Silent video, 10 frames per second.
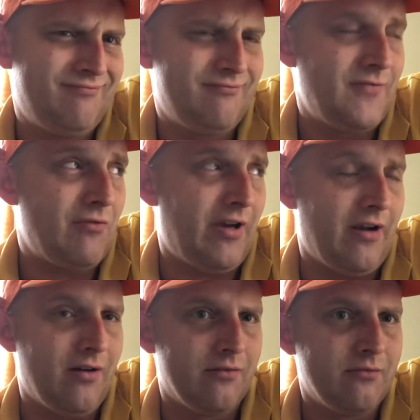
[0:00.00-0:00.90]
I don't
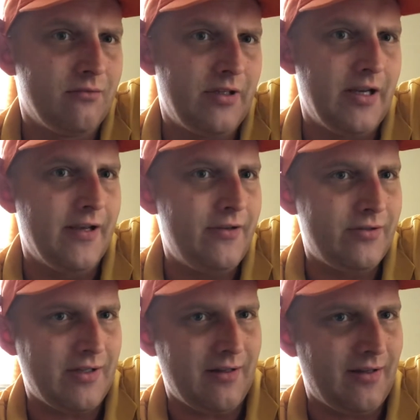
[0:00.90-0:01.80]
care.
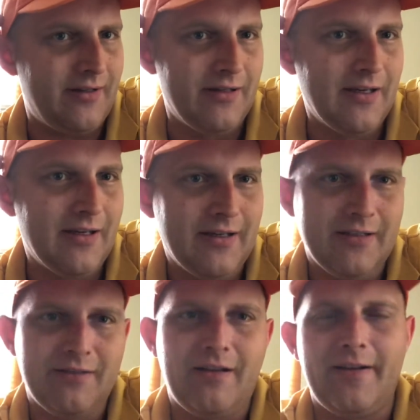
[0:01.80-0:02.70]
It's not like
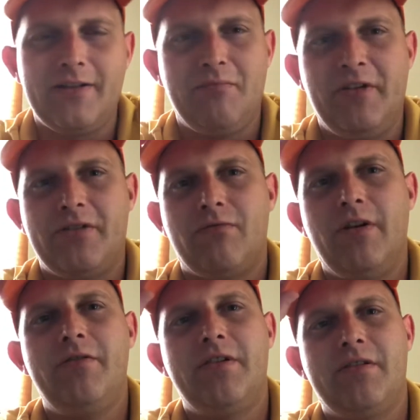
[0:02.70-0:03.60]
there's a bunch of
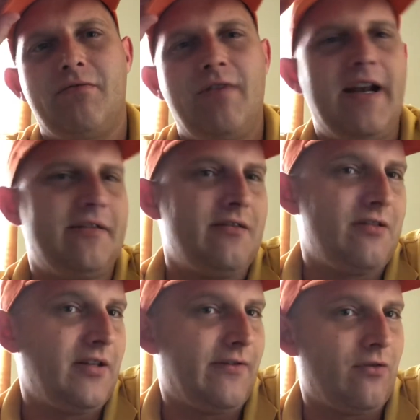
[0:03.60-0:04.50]
roaches and rats and
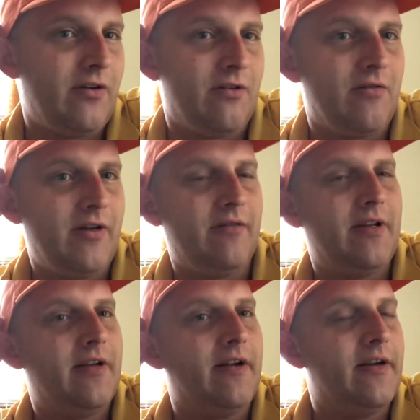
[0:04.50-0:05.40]
stuff running around
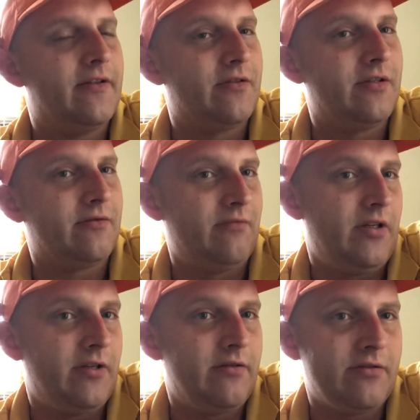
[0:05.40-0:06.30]
down here. It's just,
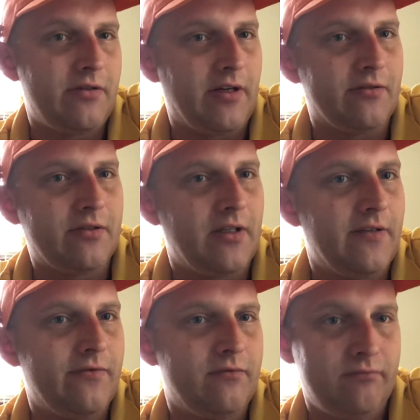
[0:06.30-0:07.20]
this is y'all's
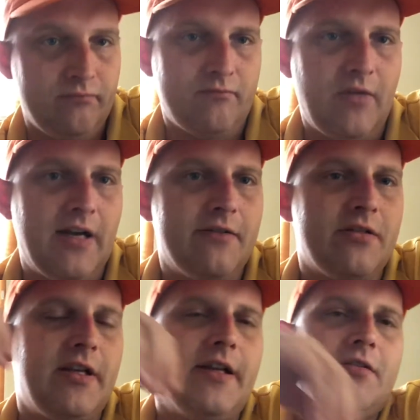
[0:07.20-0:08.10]
stuff, and I
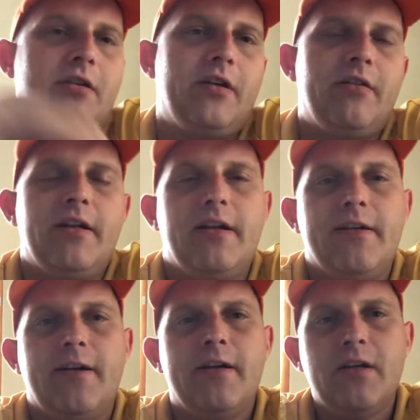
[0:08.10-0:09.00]
understand. So I go down there and
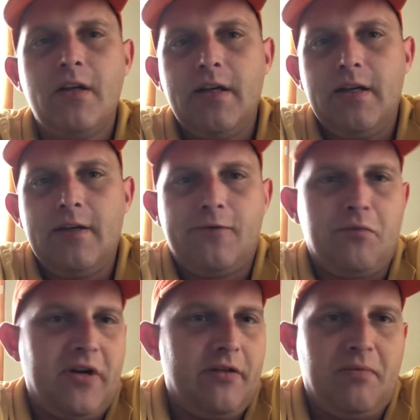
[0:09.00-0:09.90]
I
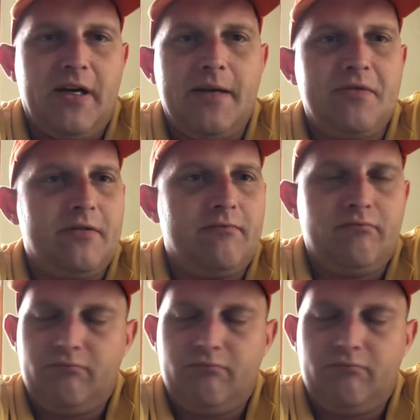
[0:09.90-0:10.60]
repair the pipes and